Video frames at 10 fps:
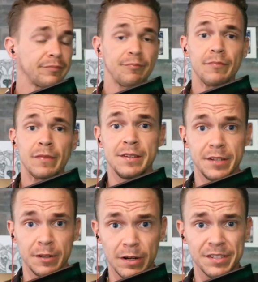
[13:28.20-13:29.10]
Is it
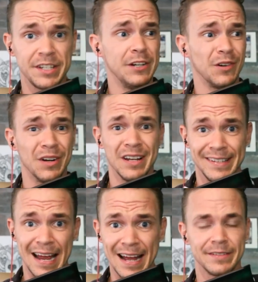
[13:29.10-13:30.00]
riskier?
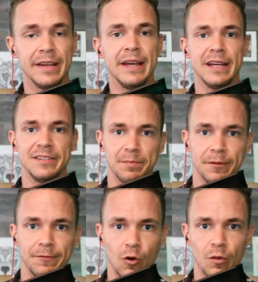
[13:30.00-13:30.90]
Yes. Is it
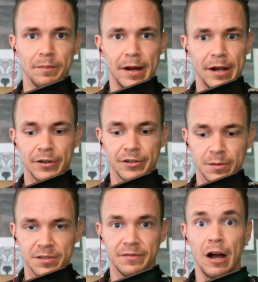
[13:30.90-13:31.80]
performing better in terms
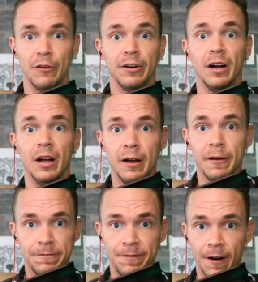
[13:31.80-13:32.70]
of alpha?
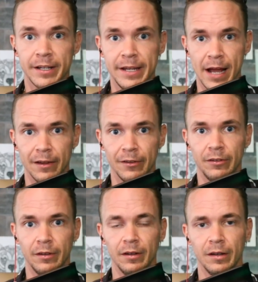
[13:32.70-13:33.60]
Fuck yes.
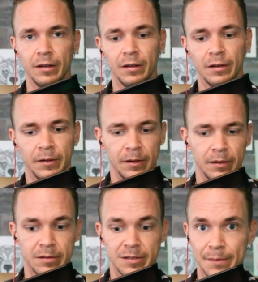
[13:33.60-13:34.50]

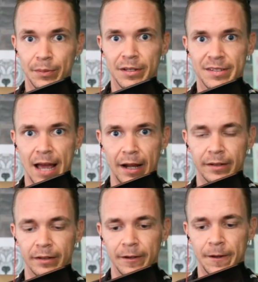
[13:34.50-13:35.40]
Simple as that.
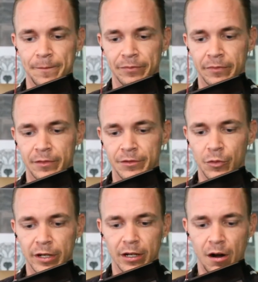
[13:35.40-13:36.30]
Don't
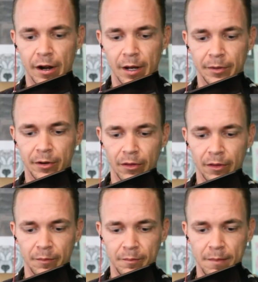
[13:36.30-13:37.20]
get caught up in all the
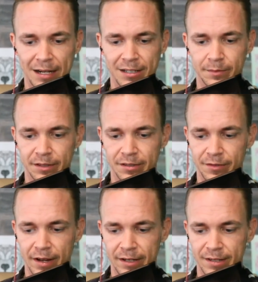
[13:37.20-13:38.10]
maximalists of
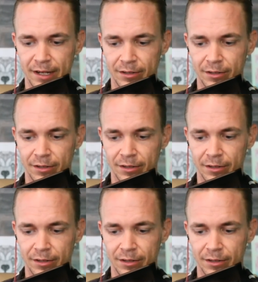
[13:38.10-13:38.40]
any sector.